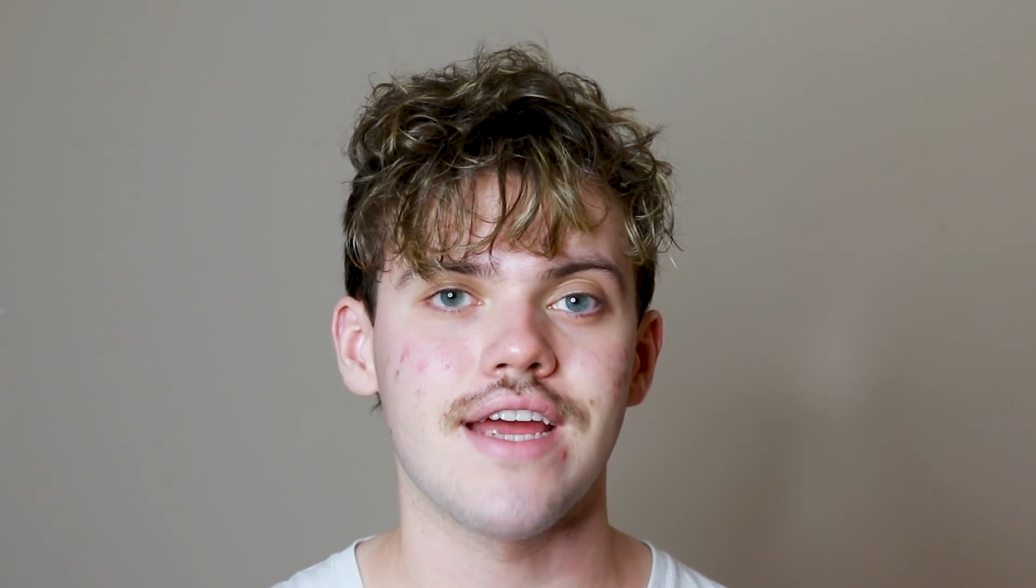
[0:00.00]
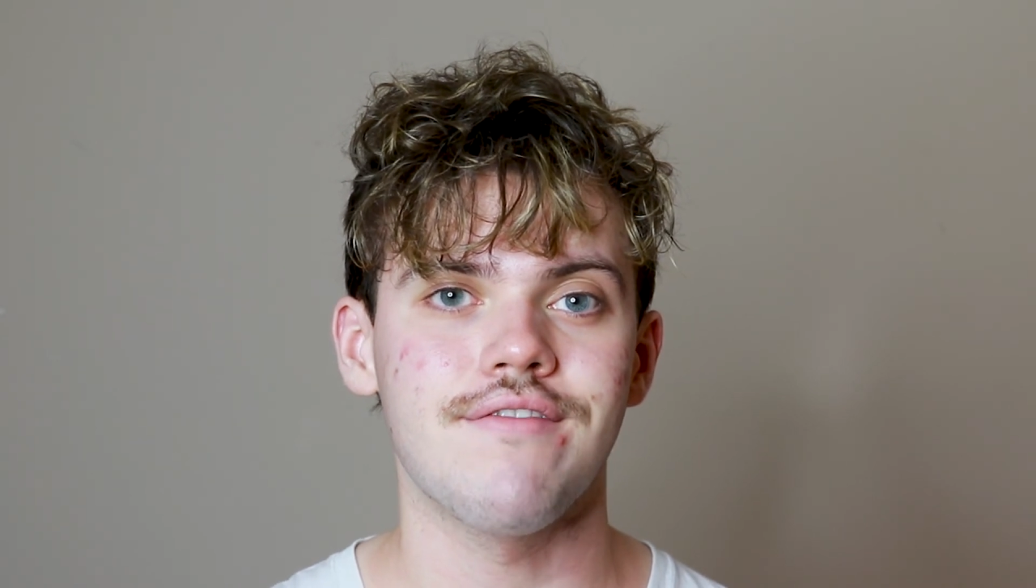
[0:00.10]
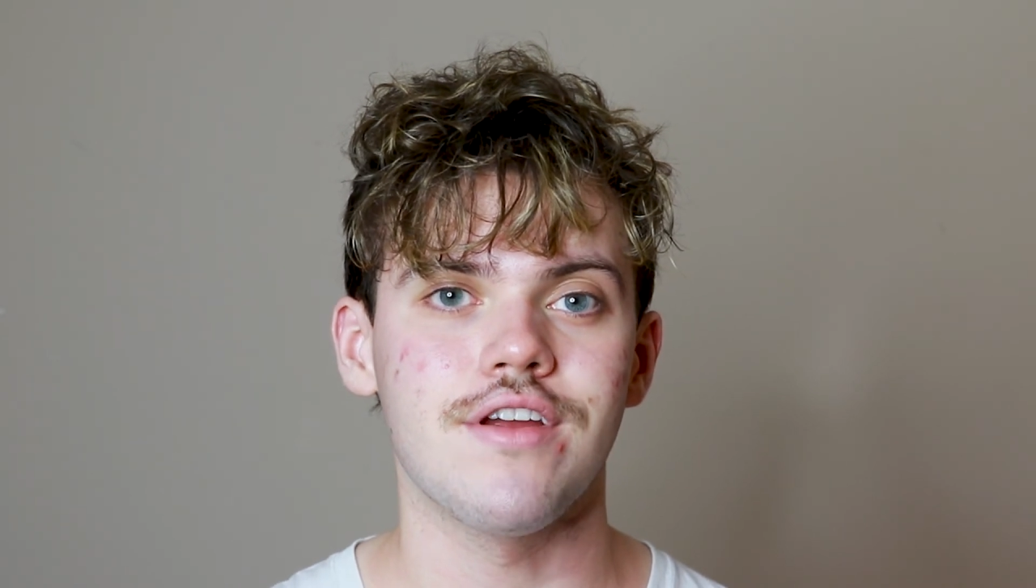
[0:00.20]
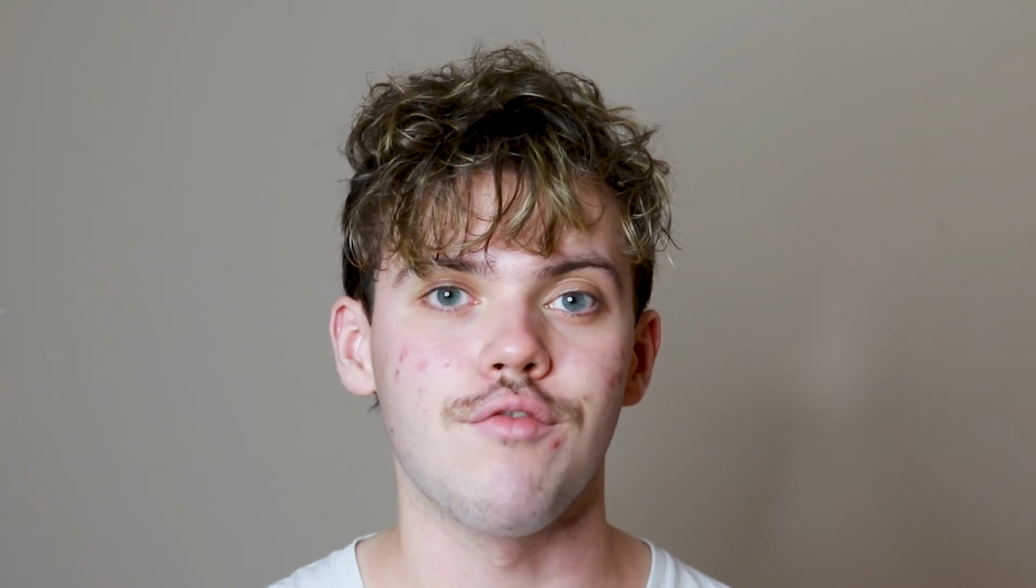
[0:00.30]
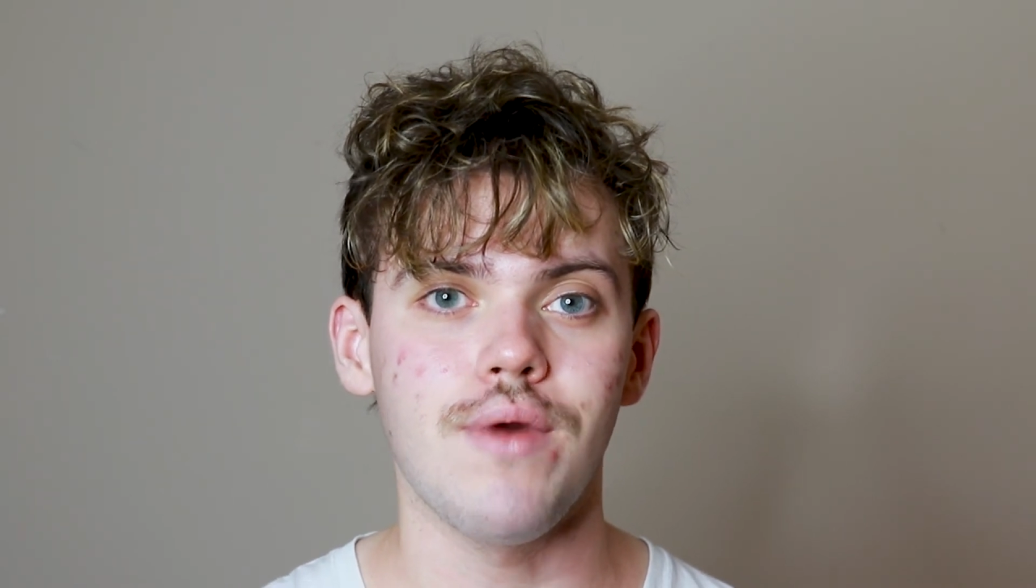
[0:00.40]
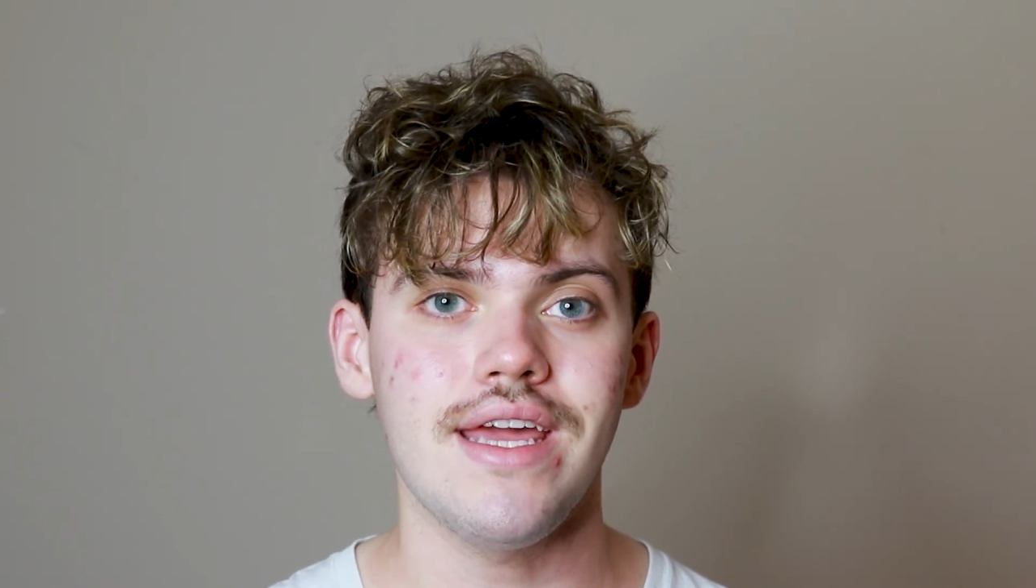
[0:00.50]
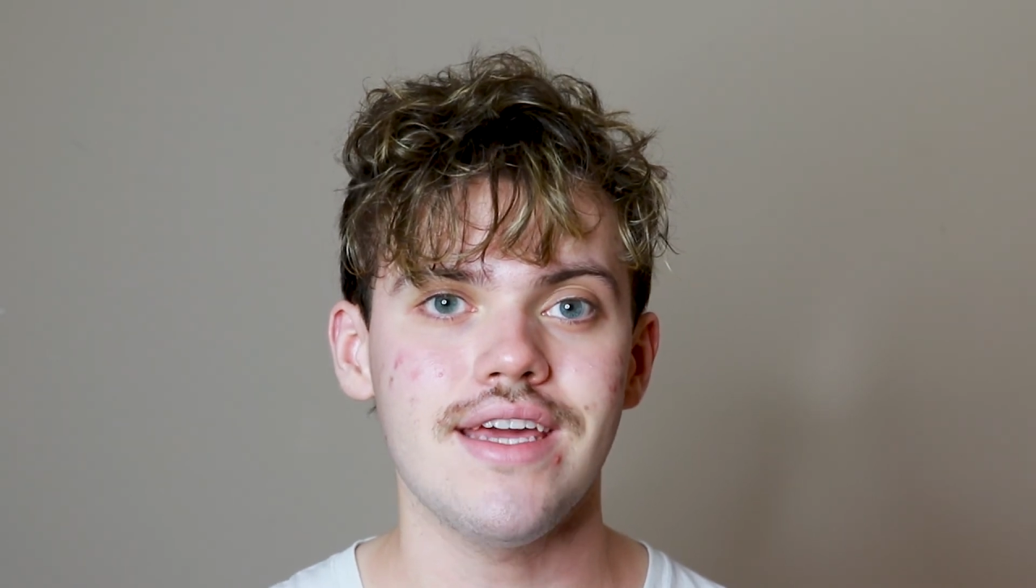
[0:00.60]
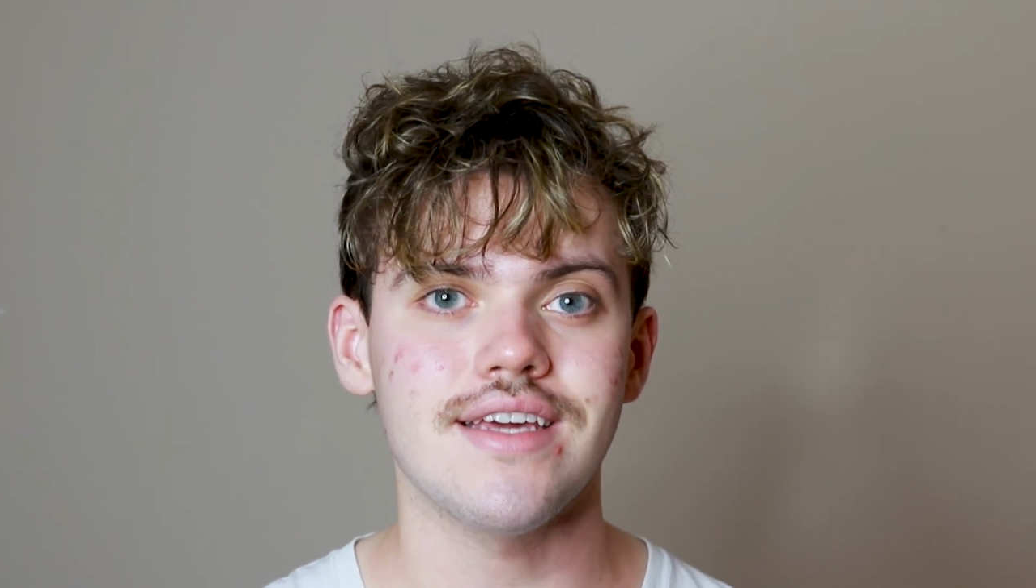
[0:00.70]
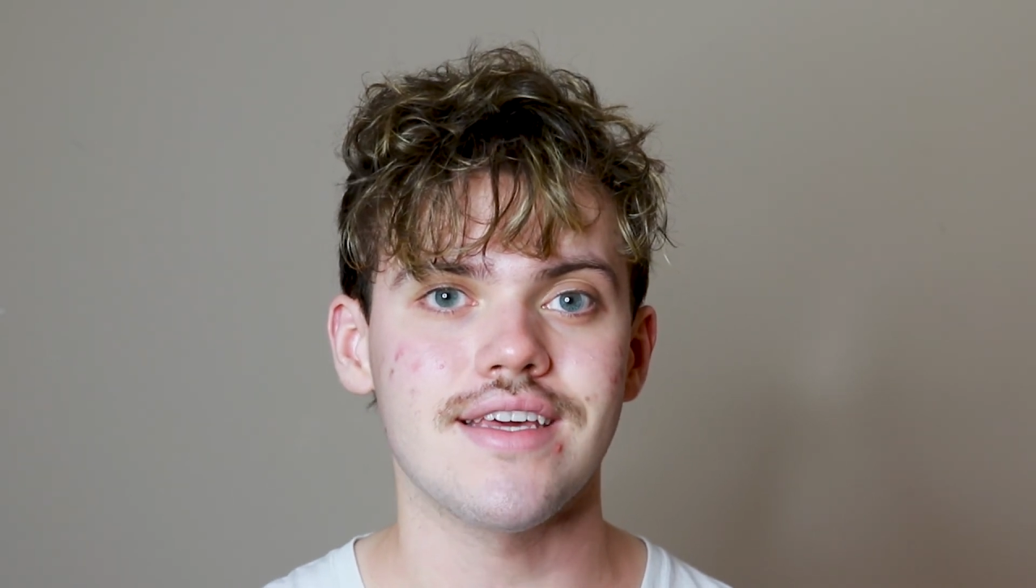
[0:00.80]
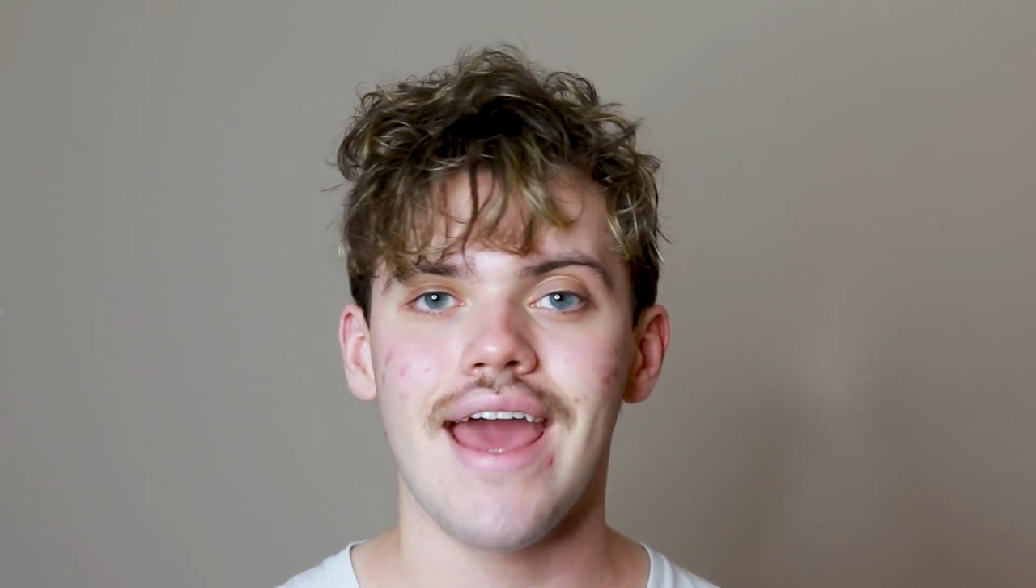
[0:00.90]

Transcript: every week,